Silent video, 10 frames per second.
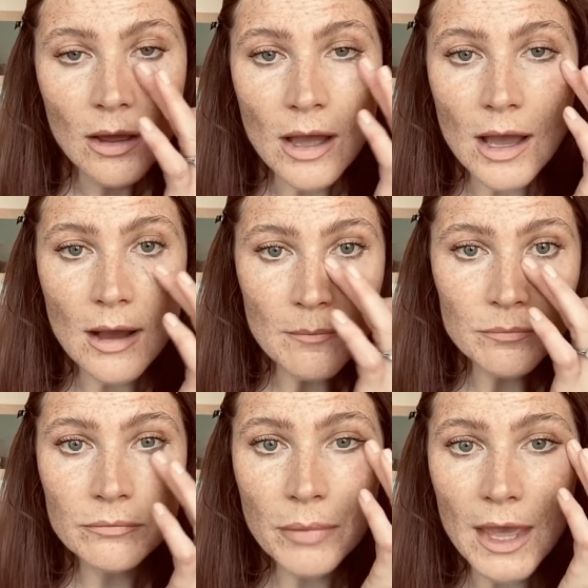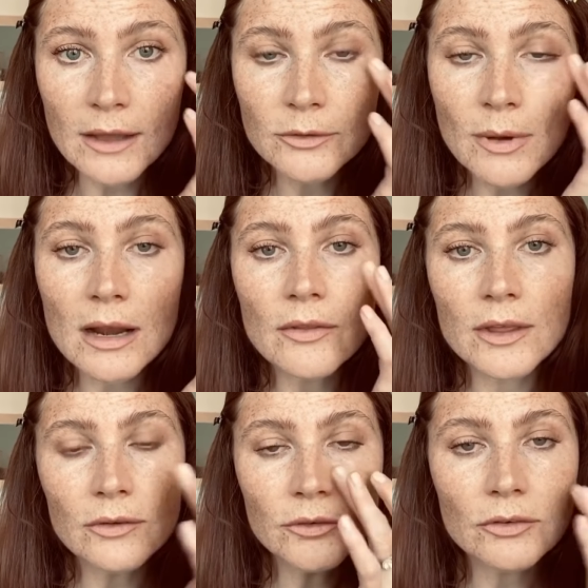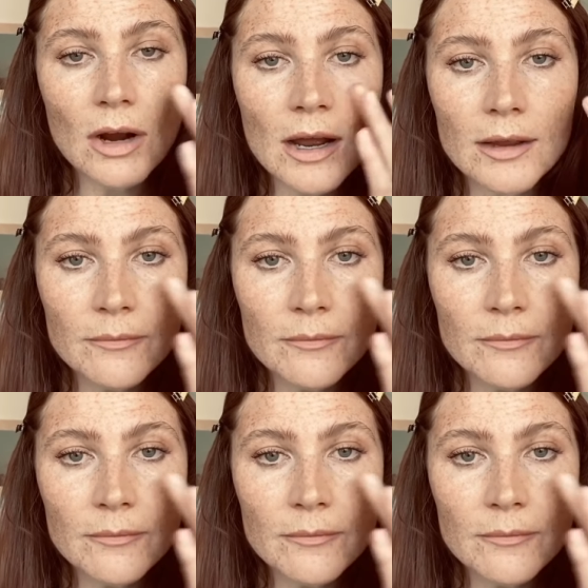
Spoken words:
ping as well on the under eye.